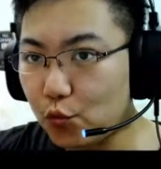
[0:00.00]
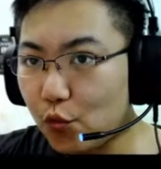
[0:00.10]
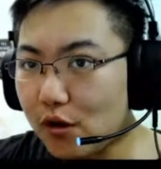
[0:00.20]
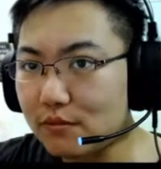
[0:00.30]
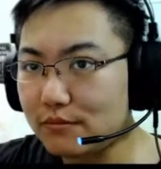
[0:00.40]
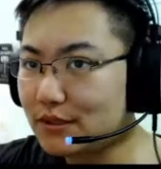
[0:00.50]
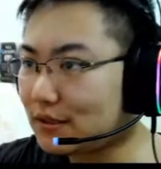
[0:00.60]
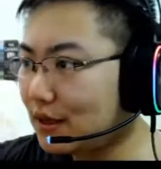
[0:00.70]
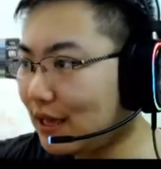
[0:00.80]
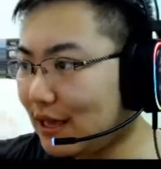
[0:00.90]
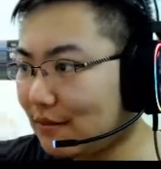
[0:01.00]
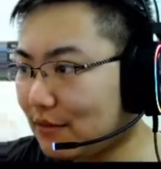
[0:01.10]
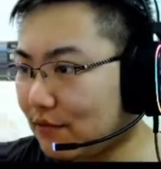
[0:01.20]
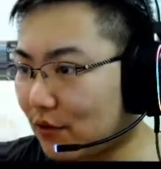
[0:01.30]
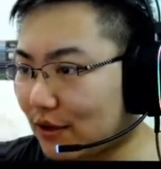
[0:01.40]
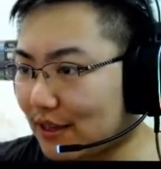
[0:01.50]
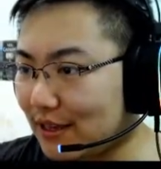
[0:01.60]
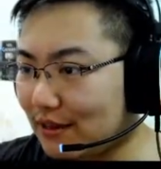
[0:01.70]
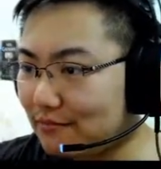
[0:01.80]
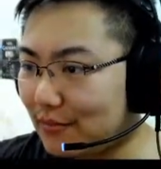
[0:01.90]
Worms before
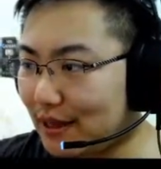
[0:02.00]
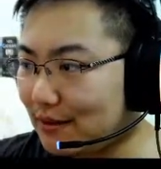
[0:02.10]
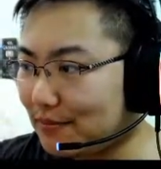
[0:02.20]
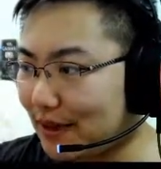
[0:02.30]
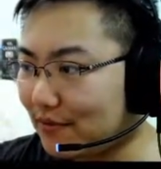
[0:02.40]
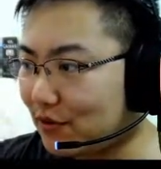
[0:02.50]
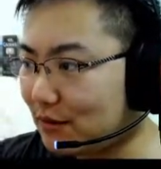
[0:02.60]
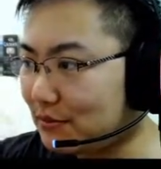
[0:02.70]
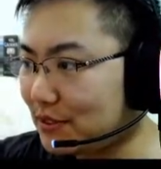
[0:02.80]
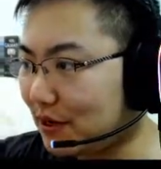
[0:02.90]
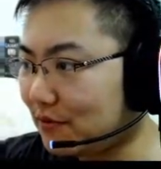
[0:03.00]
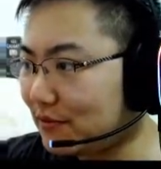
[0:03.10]
he made it big for himself.